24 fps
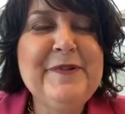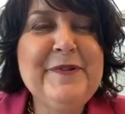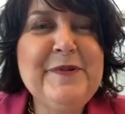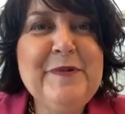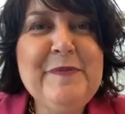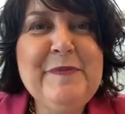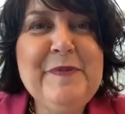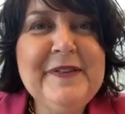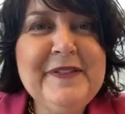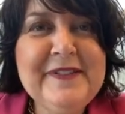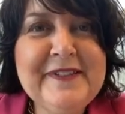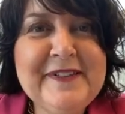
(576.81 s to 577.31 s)

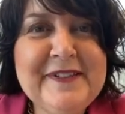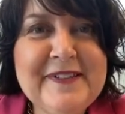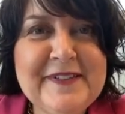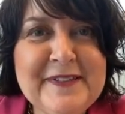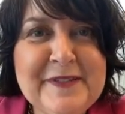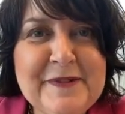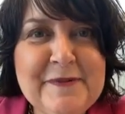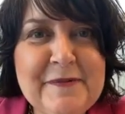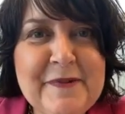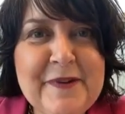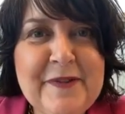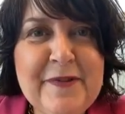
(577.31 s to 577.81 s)
do
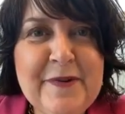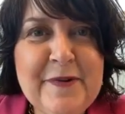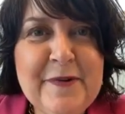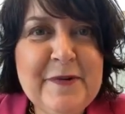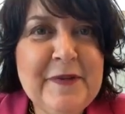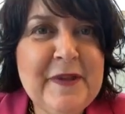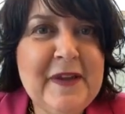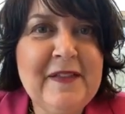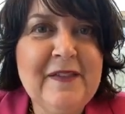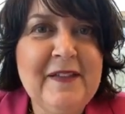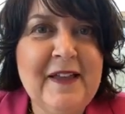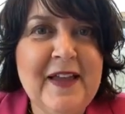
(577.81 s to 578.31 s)
business with who
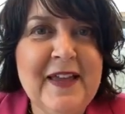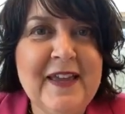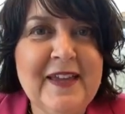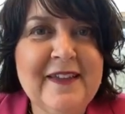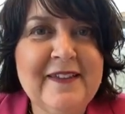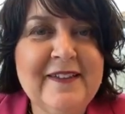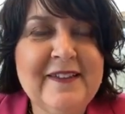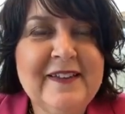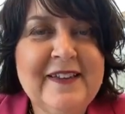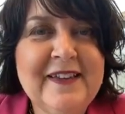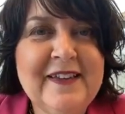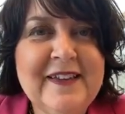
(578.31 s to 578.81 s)
they
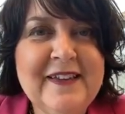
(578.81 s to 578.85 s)
like.